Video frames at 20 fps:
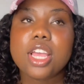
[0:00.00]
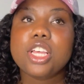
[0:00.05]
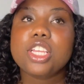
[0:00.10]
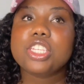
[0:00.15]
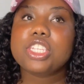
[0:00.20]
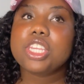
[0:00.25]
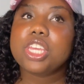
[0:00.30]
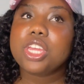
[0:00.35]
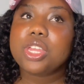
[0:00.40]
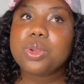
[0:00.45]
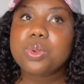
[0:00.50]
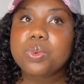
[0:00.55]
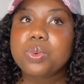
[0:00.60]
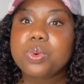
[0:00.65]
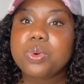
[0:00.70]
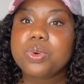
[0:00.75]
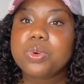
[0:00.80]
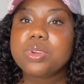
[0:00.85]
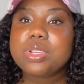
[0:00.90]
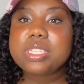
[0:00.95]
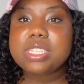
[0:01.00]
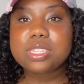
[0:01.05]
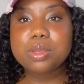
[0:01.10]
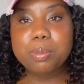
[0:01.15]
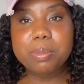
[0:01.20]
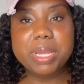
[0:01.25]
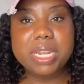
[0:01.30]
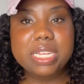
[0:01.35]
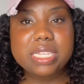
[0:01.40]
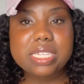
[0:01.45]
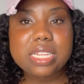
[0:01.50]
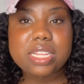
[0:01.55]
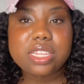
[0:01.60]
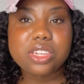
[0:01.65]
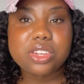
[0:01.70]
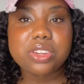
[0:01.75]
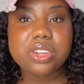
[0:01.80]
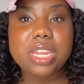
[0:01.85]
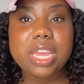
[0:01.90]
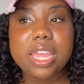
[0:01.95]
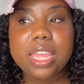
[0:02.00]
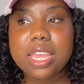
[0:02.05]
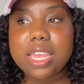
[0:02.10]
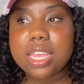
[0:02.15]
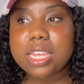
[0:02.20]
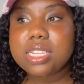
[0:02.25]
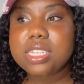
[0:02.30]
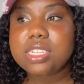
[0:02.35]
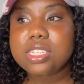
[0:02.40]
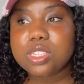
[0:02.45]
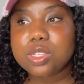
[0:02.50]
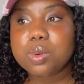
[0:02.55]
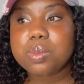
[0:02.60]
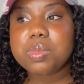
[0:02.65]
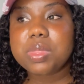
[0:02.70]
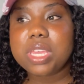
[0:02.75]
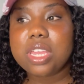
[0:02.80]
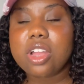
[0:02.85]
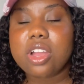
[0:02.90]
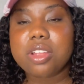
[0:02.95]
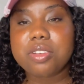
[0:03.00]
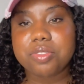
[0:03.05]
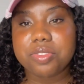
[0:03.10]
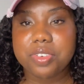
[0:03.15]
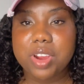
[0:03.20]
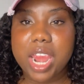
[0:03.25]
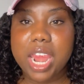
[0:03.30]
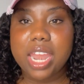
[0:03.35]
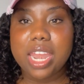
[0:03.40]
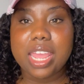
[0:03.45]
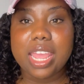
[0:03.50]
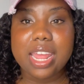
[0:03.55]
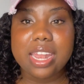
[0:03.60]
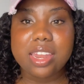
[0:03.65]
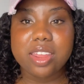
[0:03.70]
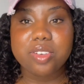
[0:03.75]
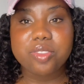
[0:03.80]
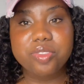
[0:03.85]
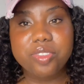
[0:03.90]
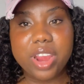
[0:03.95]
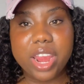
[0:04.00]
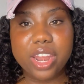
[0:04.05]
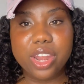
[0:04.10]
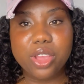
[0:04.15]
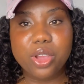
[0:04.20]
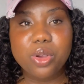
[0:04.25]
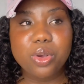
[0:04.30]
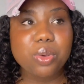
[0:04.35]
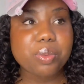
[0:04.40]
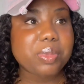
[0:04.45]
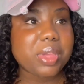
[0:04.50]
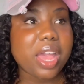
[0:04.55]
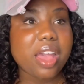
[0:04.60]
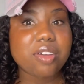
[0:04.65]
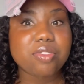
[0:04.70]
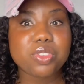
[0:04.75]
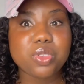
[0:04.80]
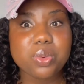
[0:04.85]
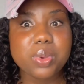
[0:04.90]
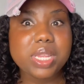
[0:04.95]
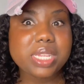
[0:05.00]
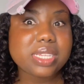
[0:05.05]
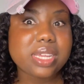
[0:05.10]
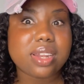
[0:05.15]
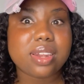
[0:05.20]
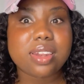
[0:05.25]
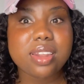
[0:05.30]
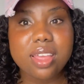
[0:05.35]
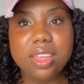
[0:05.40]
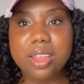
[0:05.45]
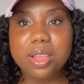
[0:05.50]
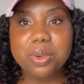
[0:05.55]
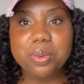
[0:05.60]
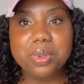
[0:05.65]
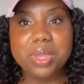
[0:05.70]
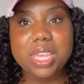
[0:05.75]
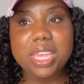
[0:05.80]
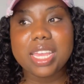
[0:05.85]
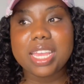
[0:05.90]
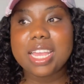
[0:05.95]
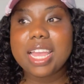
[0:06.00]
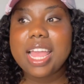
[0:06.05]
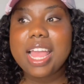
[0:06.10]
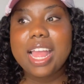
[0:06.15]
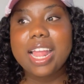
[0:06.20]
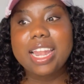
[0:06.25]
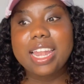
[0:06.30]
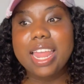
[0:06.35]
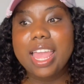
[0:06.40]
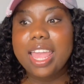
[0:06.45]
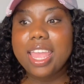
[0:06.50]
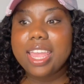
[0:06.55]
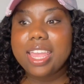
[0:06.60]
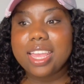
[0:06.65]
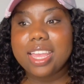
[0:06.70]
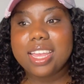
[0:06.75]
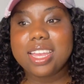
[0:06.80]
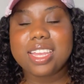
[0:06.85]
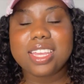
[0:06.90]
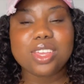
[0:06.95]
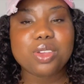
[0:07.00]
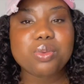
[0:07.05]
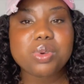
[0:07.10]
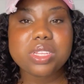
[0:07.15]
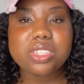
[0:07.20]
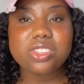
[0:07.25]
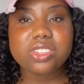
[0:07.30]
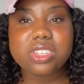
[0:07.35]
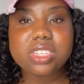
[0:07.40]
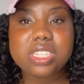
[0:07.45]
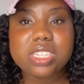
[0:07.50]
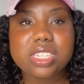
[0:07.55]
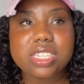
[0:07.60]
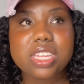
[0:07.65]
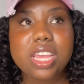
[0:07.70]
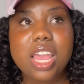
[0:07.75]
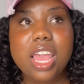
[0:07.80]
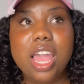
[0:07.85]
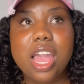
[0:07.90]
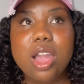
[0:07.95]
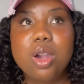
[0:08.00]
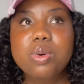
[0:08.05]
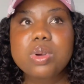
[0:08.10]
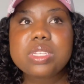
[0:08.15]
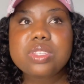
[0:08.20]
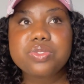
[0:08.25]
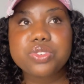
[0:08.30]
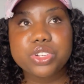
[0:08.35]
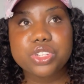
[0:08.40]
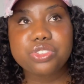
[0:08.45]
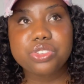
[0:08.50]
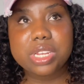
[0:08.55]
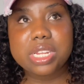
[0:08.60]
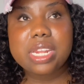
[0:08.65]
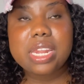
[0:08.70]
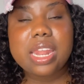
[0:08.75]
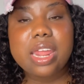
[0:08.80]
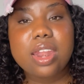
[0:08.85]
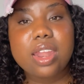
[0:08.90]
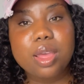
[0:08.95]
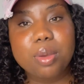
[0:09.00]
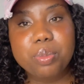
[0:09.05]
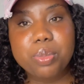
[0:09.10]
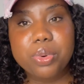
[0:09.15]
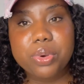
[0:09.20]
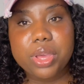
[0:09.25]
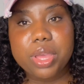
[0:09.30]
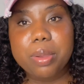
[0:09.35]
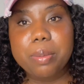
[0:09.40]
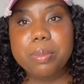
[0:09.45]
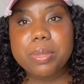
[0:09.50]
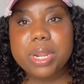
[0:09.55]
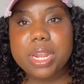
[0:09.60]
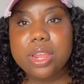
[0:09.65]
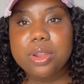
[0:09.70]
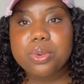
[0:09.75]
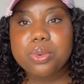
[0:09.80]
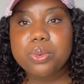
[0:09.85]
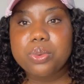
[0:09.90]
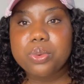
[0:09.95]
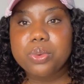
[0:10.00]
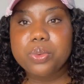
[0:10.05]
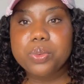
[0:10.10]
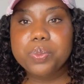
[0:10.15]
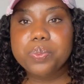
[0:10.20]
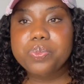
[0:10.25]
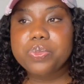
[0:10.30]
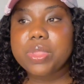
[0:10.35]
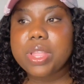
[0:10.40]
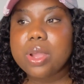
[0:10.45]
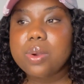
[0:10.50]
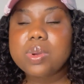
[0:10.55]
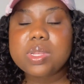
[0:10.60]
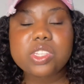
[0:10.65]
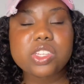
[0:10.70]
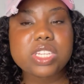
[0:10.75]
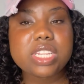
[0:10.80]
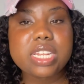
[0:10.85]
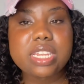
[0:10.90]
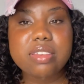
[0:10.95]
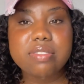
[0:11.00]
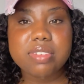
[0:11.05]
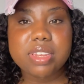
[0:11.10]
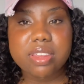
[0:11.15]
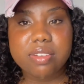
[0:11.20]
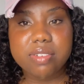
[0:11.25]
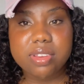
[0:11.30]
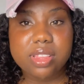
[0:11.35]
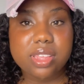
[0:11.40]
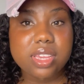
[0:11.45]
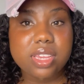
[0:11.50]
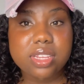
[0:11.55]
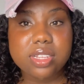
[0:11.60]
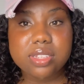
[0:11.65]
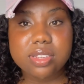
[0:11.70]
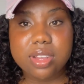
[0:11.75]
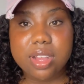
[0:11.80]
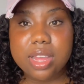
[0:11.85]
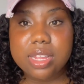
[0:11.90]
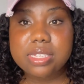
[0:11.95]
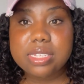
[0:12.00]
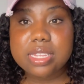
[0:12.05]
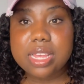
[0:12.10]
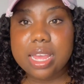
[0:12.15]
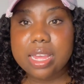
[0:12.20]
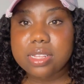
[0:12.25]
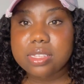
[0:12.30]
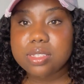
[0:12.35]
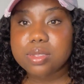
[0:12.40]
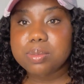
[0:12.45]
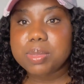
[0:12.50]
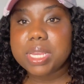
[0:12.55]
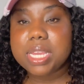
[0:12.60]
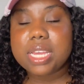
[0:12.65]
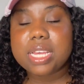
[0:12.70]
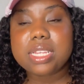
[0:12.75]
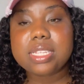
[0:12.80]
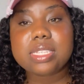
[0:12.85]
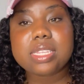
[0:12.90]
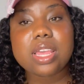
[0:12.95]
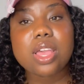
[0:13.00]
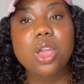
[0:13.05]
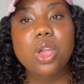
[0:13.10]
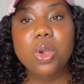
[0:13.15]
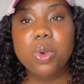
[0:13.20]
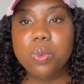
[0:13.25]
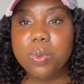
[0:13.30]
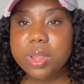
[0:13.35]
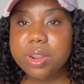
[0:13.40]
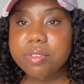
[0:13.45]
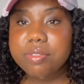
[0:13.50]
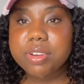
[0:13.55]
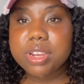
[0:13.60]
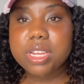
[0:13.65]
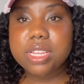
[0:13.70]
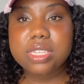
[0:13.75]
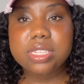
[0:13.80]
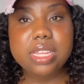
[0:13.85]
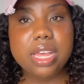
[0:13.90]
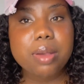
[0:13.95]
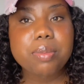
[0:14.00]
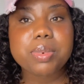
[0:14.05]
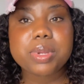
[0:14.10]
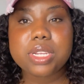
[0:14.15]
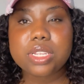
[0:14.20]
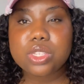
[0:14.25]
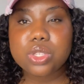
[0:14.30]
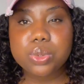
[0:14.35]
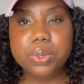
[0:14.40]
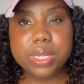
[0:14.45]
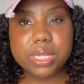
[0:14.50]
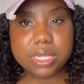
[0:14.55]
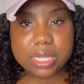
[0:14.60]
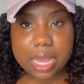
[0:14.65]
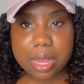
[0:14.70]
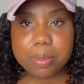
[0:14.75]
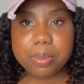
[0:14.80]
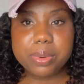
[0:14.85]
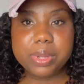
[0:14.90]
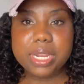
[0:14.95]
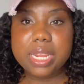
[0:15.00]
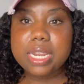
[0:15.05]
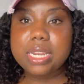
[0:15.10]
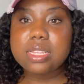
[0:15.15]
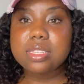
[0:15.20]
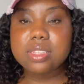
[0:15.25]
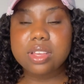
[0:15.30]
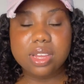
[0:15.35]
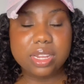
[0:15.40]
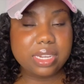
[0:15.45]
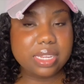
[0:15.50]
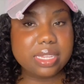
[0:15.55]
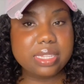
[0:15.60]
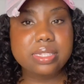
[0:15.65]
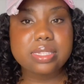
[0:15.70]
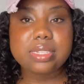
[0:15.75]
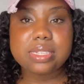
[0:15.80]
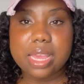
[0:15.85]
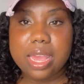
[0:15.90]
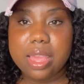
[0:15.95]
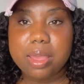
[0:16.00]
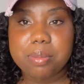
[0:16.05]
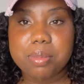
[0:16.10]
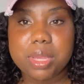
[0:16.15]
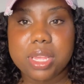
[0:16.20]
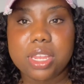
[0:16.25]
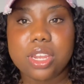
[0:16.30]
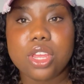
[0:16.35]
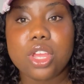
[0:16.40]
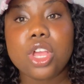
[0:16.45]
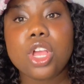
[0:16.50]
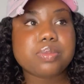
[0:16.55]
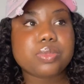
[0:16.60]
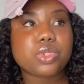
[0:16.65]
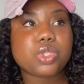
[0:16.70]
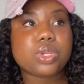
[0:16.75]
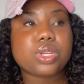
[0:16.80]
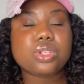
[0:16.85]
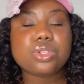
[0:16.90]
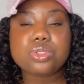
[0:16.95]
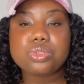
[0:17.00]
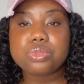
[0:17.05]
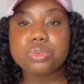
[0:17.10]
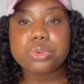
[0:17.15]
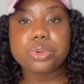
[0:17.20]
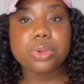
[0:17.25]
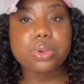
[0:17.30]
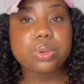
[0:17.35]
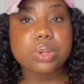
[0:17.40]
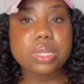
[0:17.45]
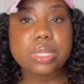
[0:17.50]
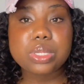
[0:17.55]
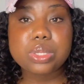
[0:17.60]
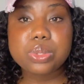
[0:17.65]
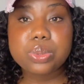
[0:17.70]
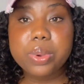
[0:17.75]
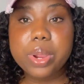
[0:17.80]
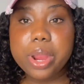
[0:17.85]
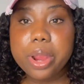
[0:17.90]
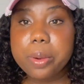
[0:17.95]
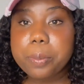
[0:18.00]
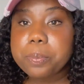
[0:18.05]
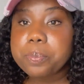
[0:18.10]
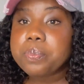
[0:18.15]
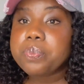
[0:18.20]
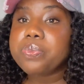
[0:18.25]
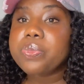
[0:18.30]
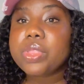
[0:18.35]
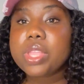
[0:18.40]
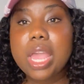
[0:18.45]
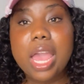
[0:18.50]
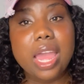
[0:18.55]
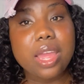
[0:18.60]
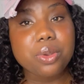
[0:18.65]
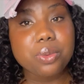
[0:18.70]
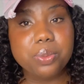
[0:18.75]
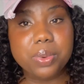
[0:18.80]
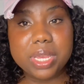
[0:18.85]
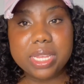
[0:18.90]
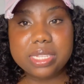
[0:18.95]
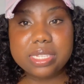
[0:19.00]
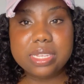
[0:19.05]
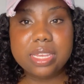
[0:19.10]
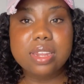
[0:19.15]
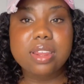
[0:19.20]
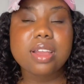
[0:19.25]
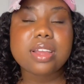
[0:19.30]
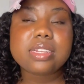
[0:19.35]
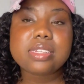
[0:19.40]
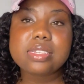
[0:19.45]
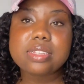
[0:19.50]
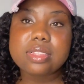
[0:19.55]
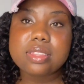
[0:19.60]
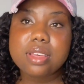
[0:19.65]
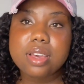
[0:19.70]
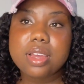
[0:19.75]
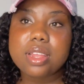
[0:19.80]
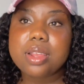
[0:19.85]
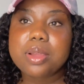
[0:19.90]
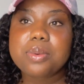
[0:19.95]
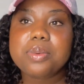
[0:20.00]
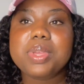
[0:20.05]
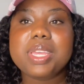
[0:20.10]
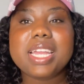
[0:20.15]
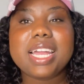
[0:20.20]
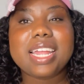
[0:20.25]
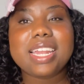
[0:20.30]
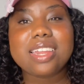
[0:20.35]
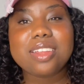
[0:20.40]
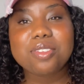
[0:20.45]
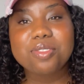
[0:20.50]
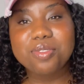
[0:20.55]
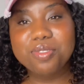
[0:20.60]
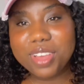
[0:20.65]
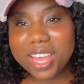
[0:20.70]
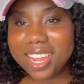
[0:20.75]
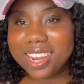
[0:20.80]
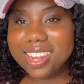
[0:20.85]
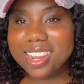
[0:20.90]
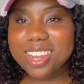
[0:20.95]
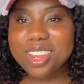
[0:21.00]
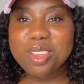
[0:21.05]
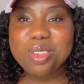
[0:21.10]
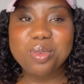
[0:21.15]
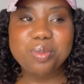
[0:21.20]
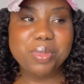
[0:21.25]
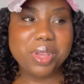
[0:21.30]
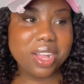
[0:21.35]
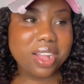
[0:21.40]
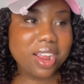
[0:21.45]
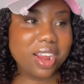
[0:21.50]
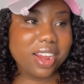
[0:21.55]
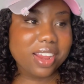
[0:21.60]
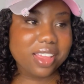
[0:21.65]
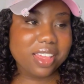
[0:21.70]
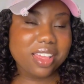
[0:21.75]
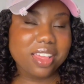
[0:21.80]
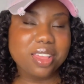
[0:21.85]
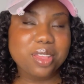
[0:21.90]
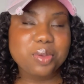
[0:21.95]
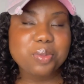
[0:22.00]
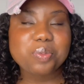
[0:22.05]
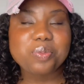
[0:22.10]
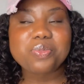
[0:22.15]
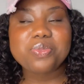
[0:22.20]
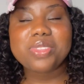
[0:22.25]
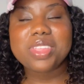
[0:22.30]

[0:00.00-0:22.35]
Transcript: So you know, somebody telling you that you're getting something on Friday and then Friday come, you have to wait another week. Like, it was just, I was frustrated at that point, but I know I was just leaving everything into God's hands, because whatever needs to happen is going to happen and it's on his timing. So I just rode out the storm and waited until the other week, and then finally my car came.